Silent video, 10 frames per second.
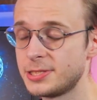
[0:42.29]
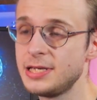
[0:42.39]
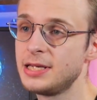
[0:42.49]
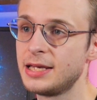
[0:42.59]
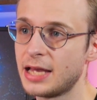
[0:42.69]

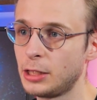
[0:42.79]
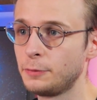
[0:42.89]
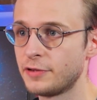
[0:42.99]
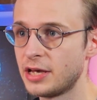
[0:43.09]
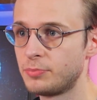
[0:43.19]
seeking help
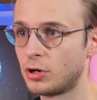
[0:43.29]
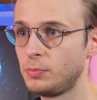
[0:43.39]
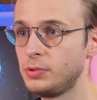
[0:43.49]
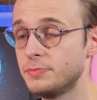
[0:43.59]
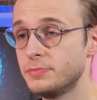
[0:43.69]
for their
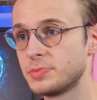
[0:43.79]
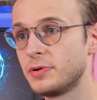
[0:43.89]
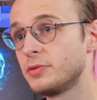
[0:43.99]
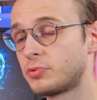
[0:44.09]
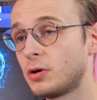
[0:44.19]
problems, but
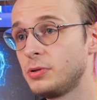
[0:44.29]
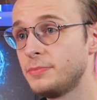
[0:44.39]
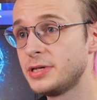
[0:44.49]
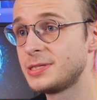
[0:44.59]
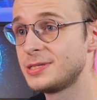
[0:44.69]
the problem
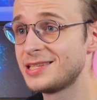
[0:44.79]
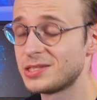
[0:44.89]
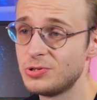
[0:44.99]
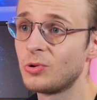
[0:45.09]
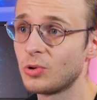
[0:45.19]
is, is it's
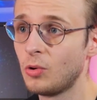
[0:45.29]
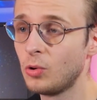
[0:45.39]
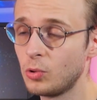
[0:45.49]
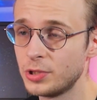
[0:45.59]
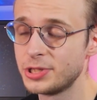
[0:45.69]
not
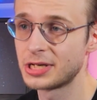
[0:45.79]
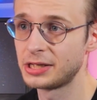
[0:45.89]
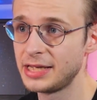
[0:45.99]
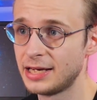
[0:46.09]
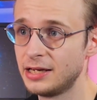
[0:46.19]
always
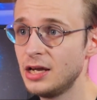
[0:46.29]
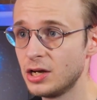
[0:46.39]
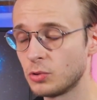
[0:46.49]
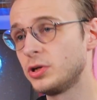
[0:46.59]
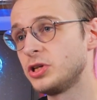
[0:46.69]
clear
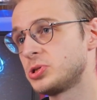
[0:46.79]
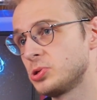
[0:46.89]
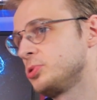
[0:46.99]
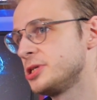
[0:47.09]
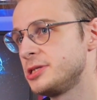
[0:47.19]
which
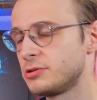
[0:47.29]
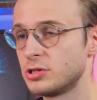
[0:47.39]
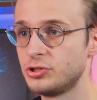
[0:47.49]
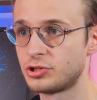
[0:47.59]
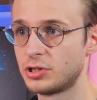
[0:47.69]
sources you
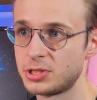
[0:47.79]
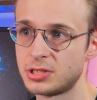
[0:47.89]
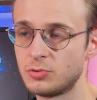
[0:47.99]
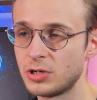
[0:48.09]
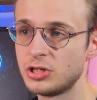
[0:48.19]
can trust
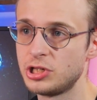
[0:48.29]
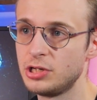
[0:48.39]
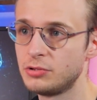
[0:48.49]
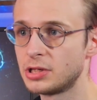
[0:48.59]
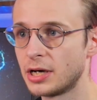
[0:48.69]
and which
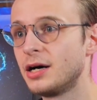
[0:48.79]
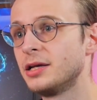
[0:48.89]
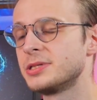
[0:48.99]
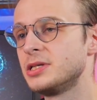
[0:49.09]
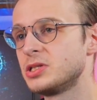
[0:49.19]
you can't, and